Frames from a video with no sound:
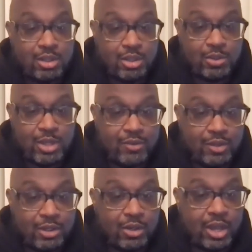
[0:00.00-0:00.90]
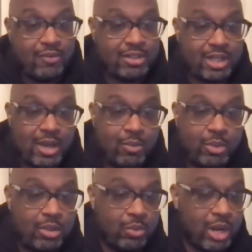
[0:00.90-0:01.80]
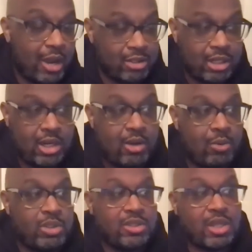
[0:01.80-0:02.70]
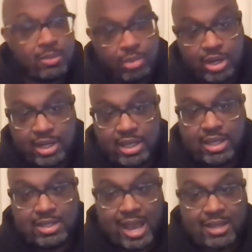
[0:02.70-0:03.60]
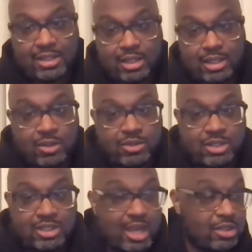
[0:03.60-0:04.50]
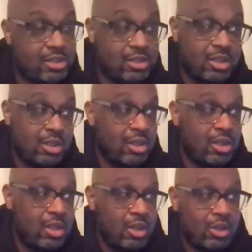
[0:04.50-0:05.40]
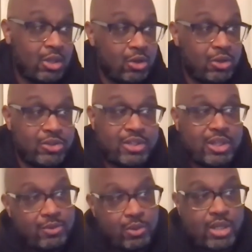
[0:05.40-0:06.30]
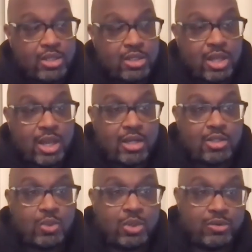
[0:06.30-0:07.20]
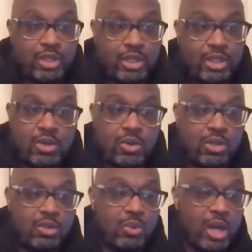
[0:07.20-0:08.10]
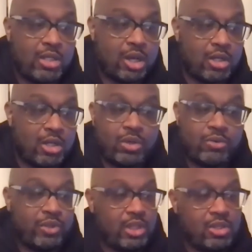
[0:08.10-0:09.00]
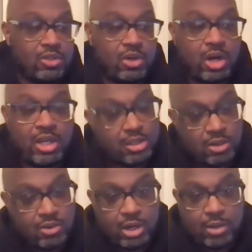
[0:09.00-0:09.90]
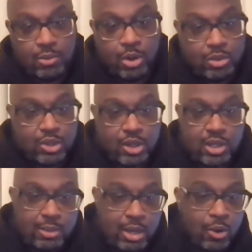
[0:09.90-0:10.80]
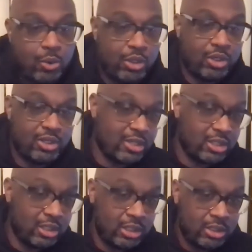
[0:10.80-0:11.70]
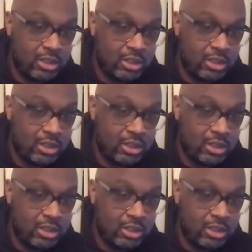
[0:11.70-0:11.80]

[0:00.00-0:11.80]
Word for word: you definitely, you know, every time we we're out there and we celebrate a kid's act, you know, success, you know, you'll see if you watch our like our Twitter feed or you watch our Twitter feeds or our Instagram, we're always talking about owning your destiny.